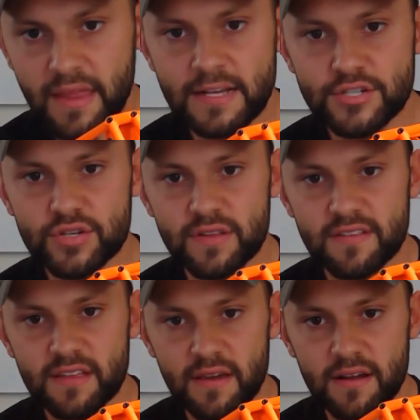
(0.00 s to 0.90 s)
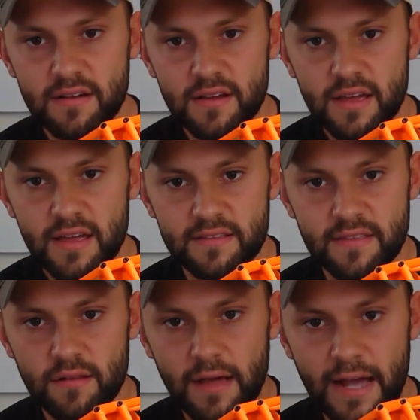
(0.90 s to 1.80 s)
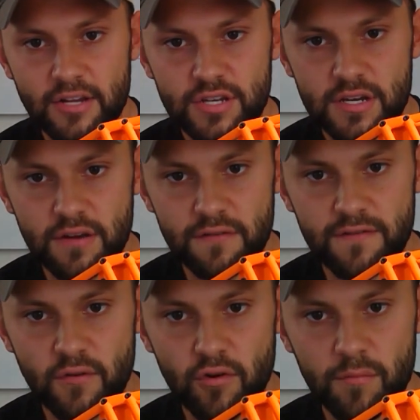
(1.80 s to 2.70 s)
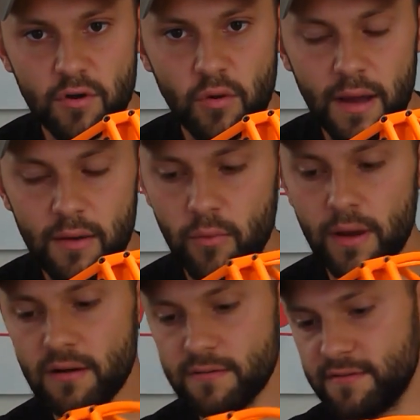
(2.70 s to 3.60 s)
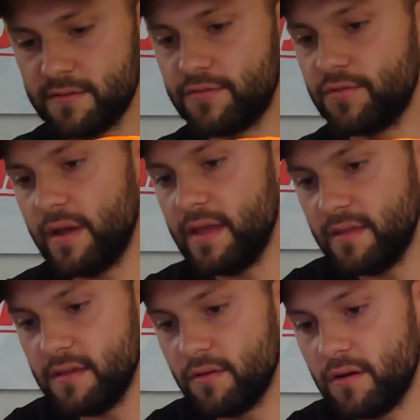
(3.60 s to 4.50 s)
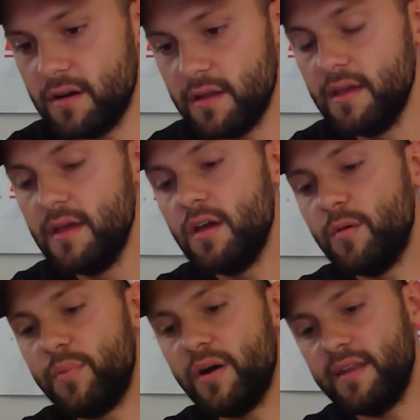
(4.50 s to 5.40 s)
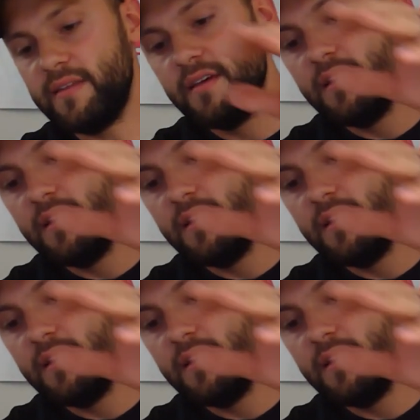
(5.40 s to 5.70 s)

as you can see there, is they'll actually conform quite well to the terrain that you're on, but